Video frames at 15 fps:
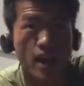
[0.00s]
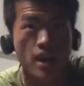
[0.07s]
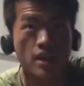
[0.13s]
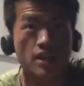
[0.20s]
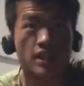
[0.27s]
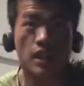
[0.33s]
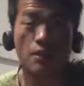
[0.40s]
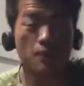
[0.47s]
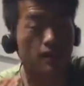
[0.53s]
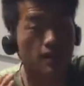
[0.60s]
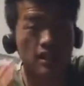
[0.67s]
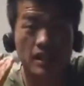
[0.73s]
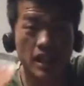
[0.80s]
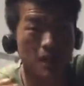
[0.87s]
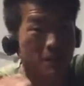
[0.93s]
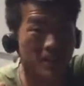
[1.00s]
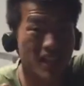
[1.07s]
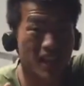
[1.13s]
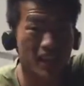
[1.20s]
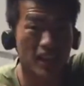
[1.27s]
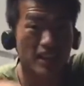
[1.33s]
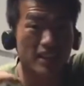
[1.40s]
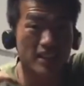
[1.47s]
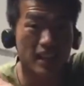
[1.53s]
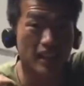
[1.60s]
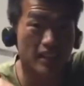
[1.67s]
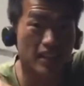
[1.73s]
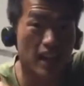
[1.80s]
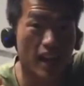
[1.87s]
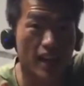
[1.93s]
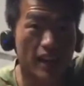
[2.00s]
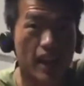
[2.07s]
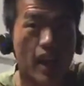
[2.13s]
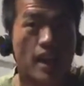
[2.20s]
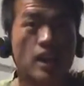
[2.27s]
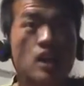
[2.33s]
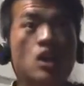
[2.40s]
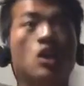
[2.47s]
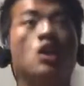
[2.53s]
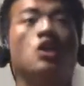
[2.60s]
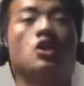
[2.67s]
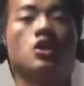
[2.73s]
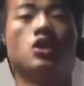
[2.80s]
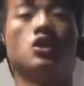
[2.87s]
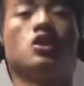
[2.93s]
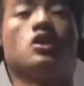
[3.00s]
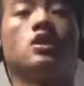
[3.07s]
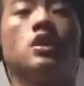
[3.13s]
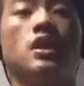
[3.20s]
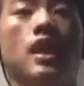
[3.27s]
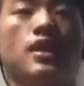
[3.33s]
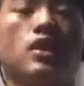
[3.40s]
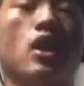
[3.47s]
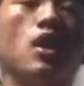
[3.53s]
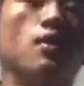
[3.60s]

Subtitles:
Just keep tight, stay tight, chest